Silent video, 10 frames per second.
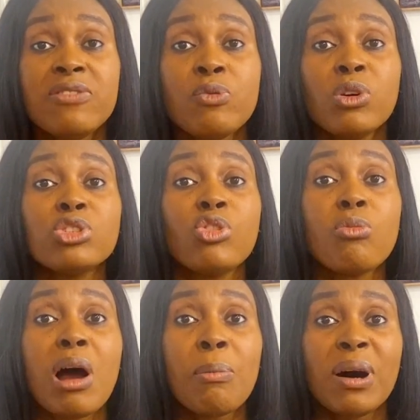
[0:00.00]
If you want to
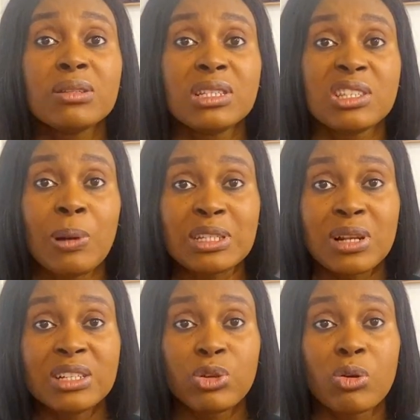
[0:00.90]
know more about this
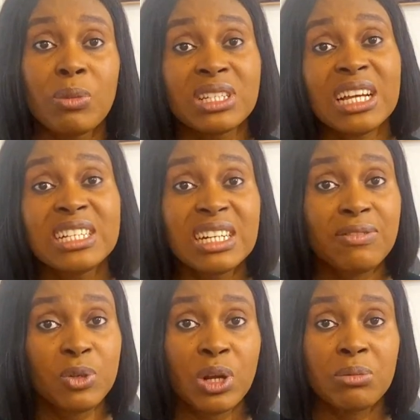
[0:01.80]
particular document, I did
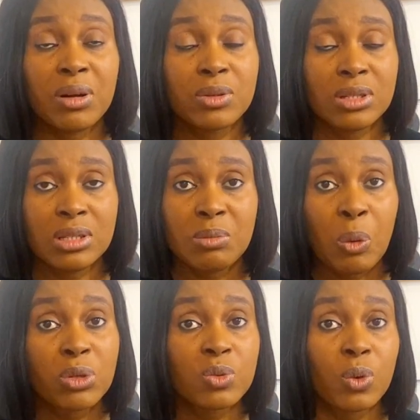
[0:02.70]
a video about it and
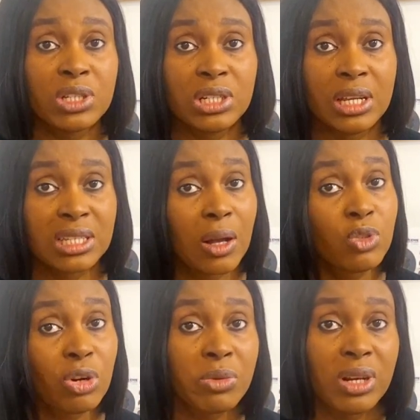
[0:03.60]
I want to watch it next.
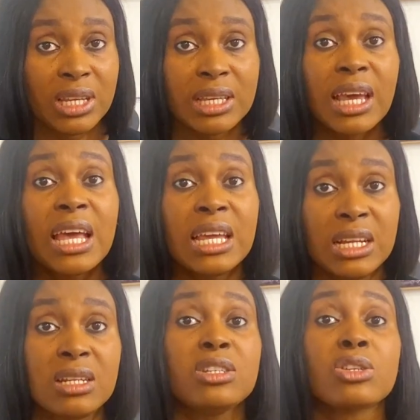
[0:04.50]
I'll drop the link
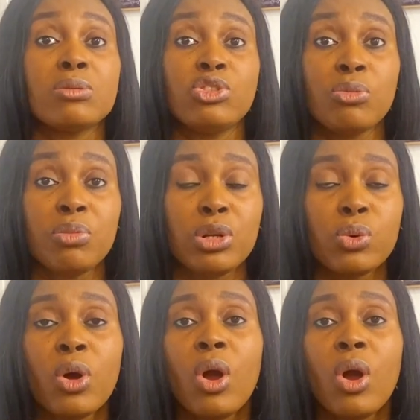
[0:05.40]
in the description below.